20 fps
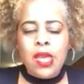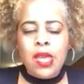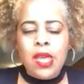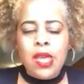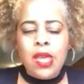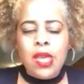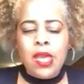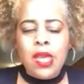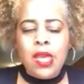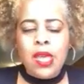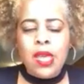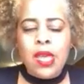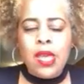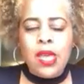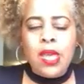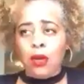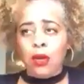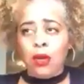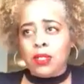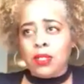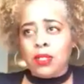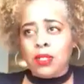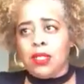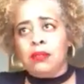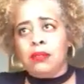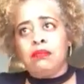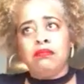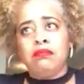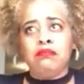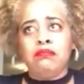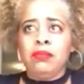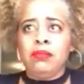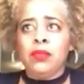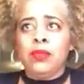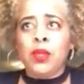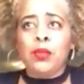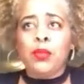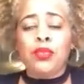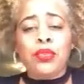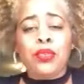Hopefully, be out
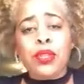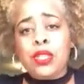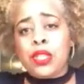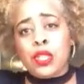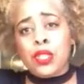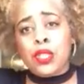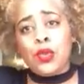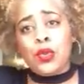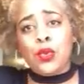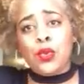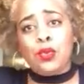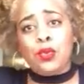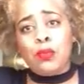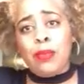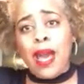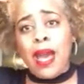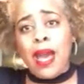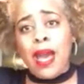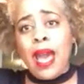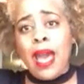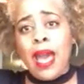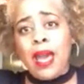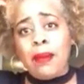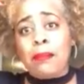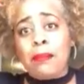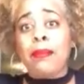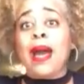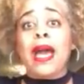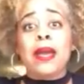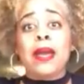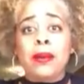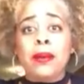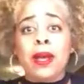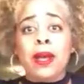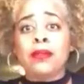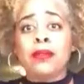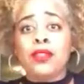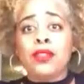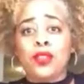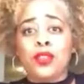pretty soon by a
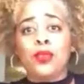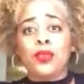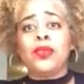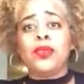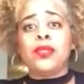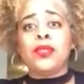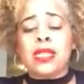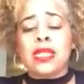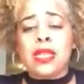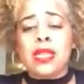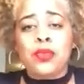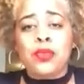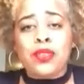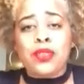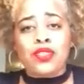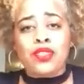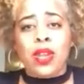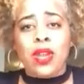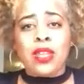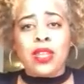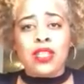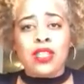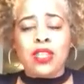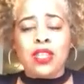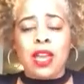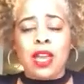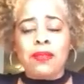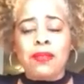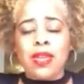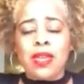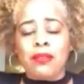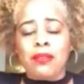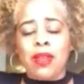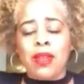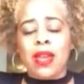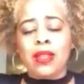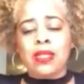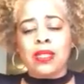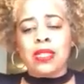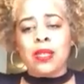publisher. We'll see. We're trying to shop that
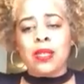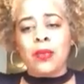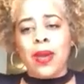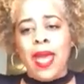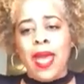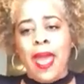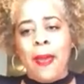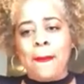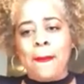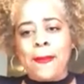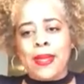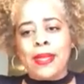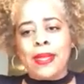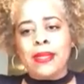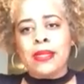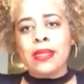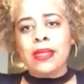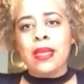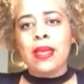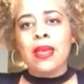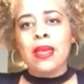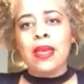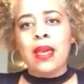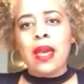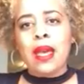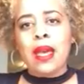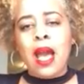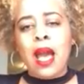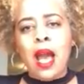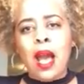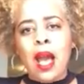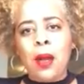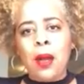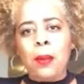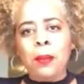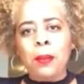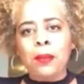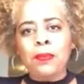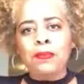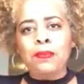around and see what happens.
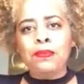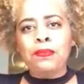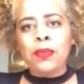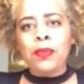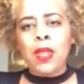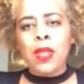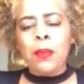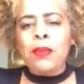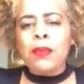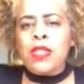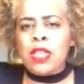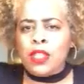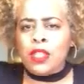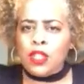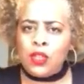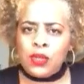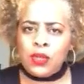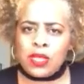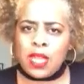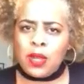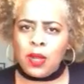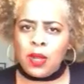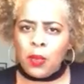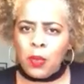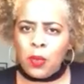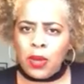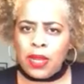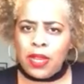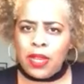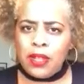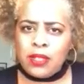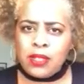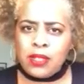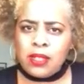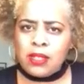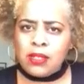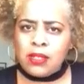But then you said, and what else?